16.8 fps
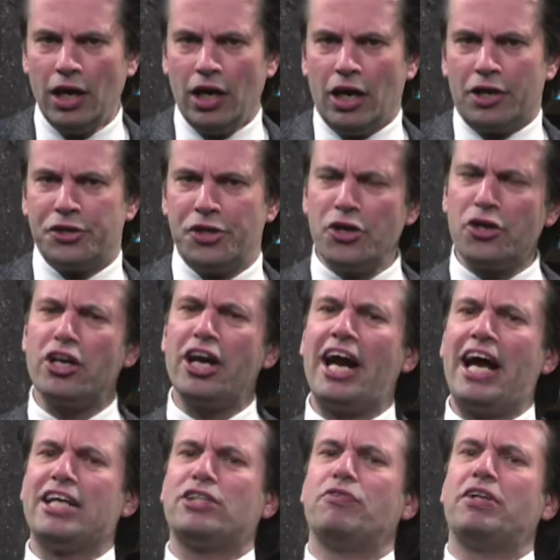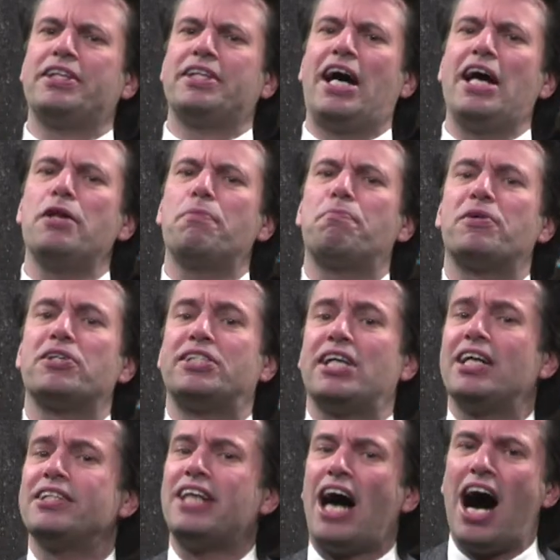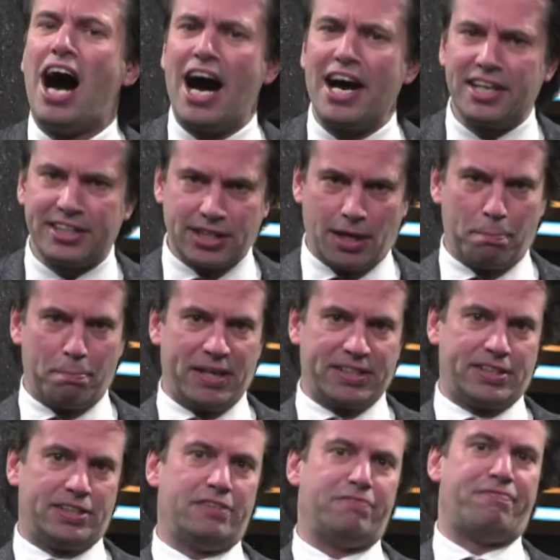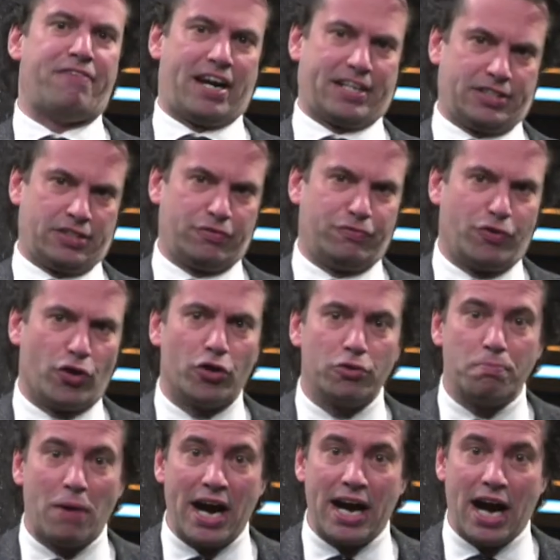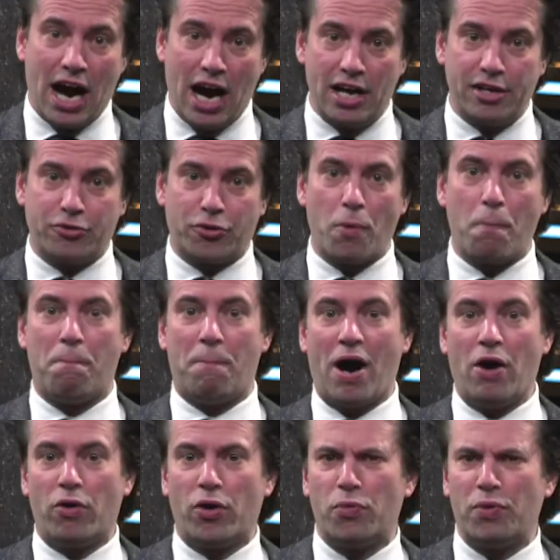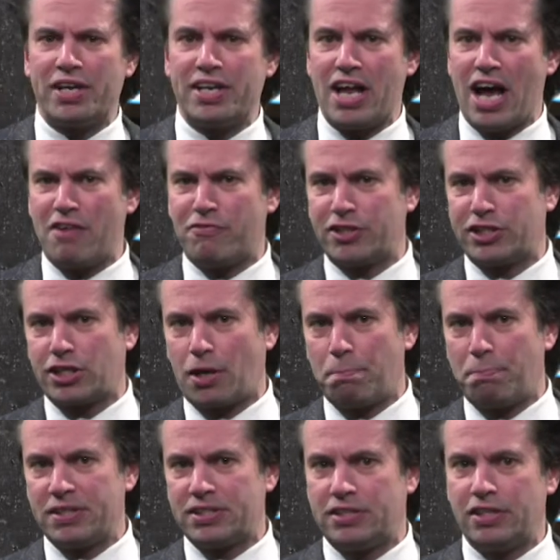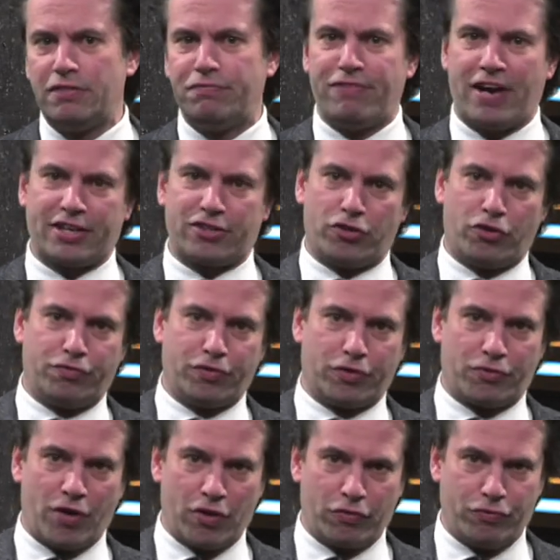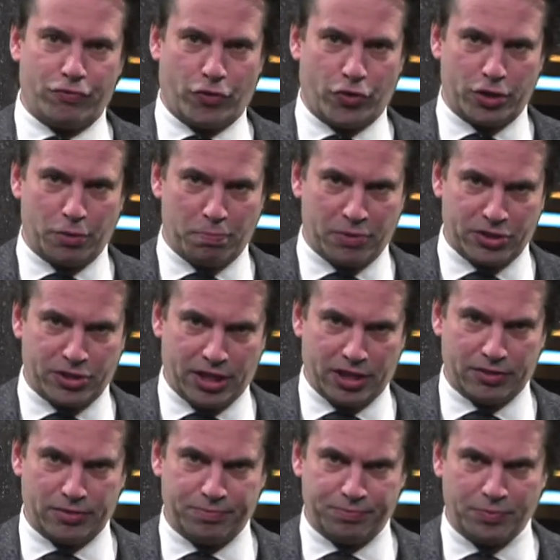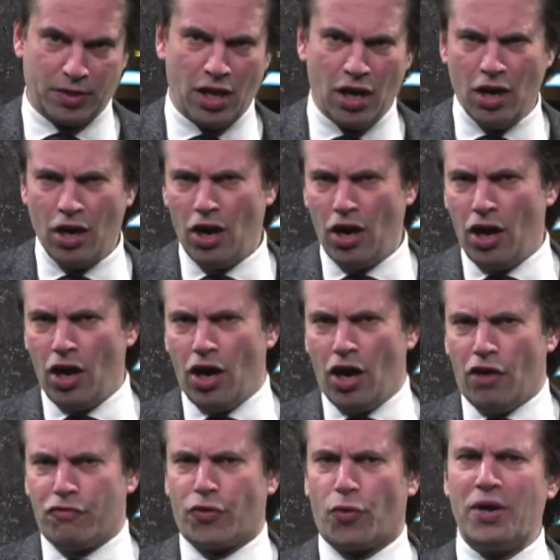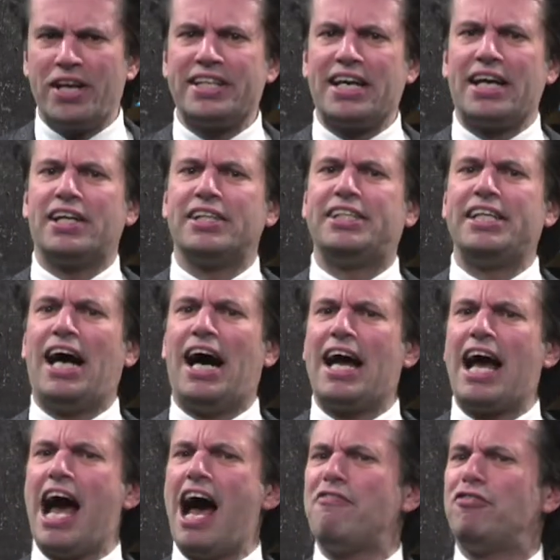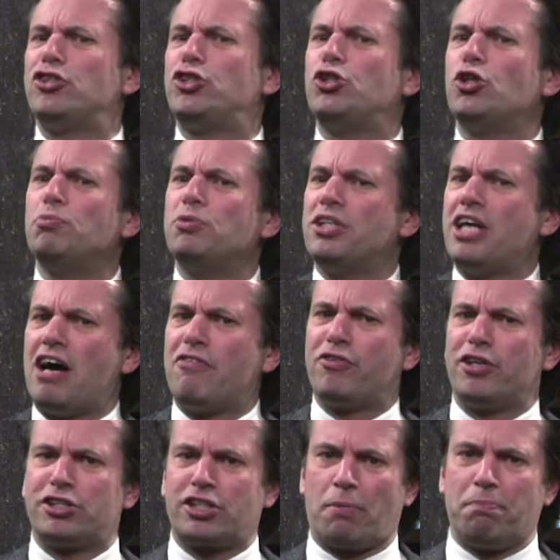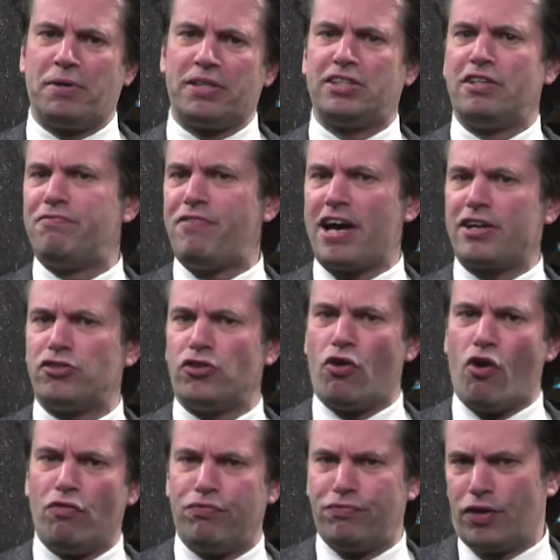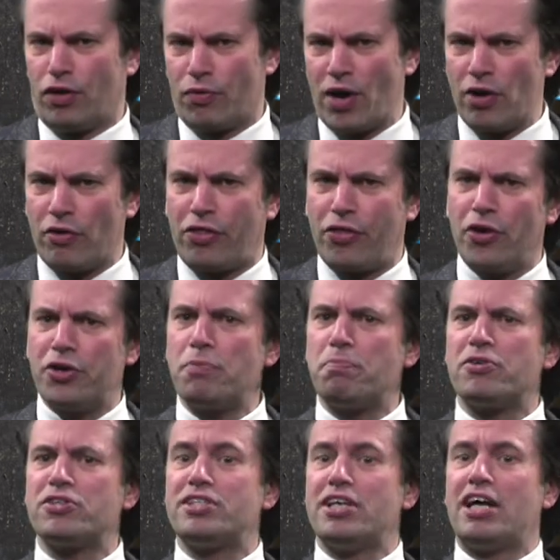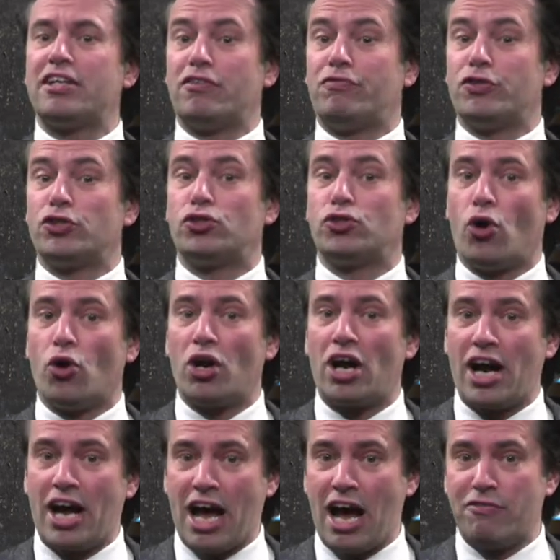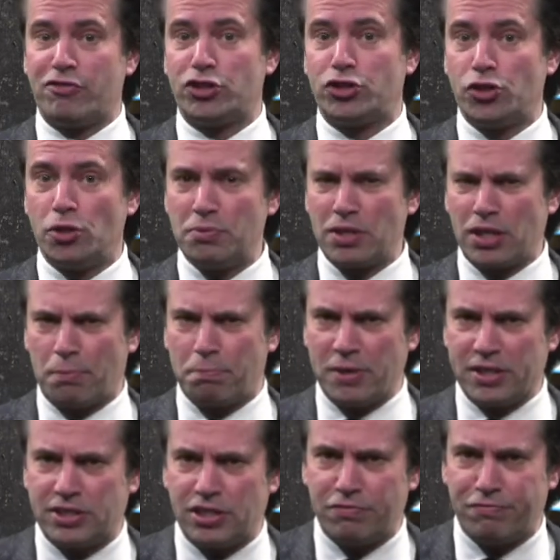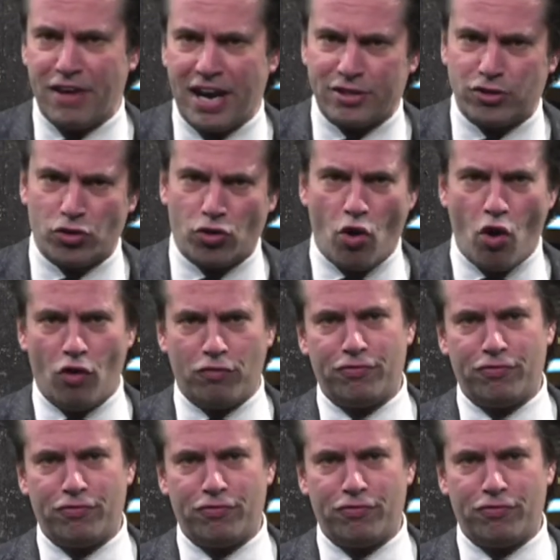Nuclear has with 90% the highest capacity factor, followed by hydropower with an average capacity factor of around 40%. For wind energy, I have assumed an average capacity factor of around 30%, and for solar, I have assumed a capacity factor of